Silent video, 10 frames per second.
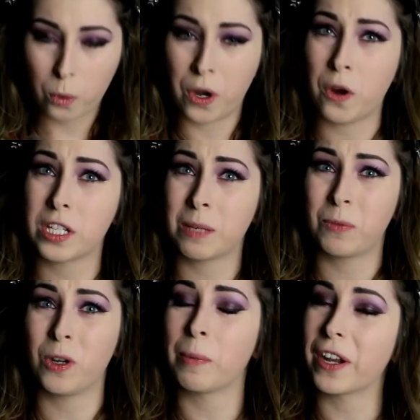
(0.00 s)

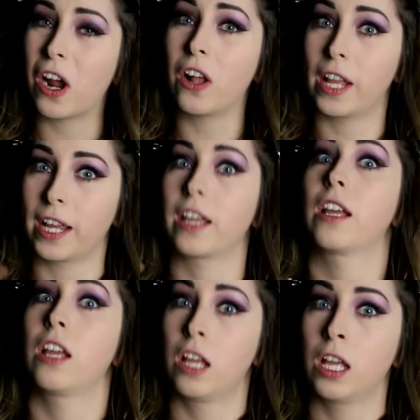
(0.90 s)
noticeable, but not like,
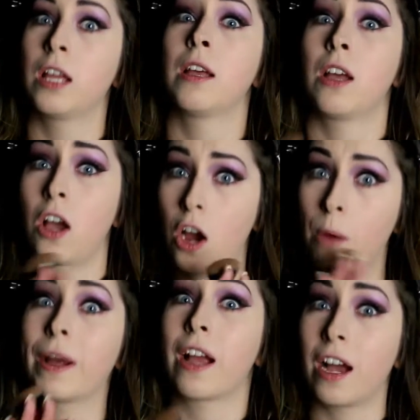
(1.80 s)
oh
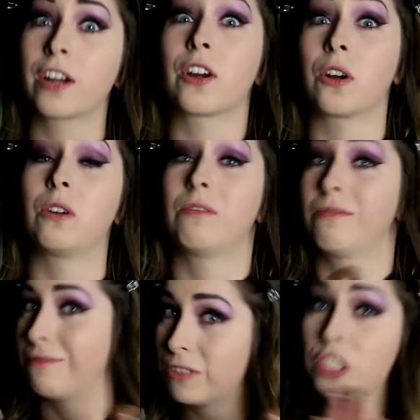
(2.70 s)
my god girl,
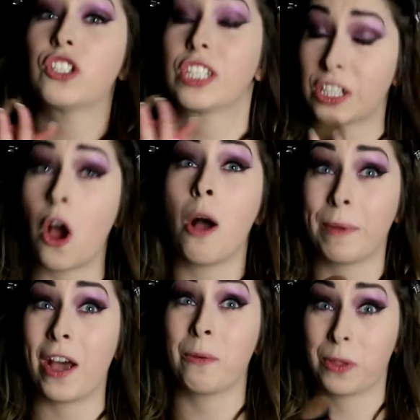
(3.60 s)
just calm
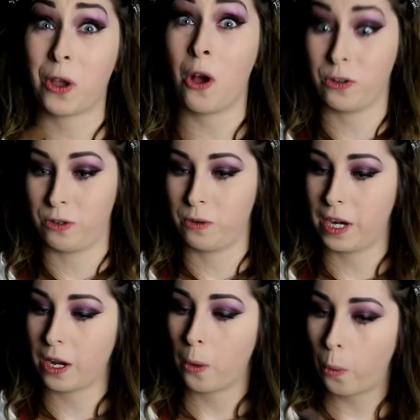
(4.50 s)
down with
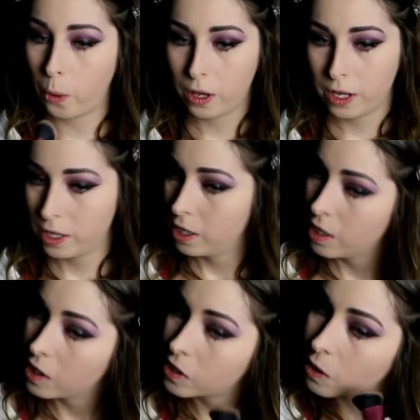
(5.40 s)
contouring.
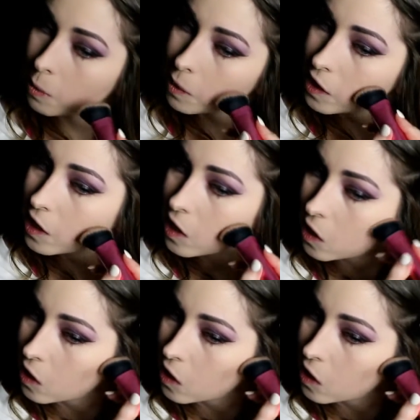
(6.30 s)
So I really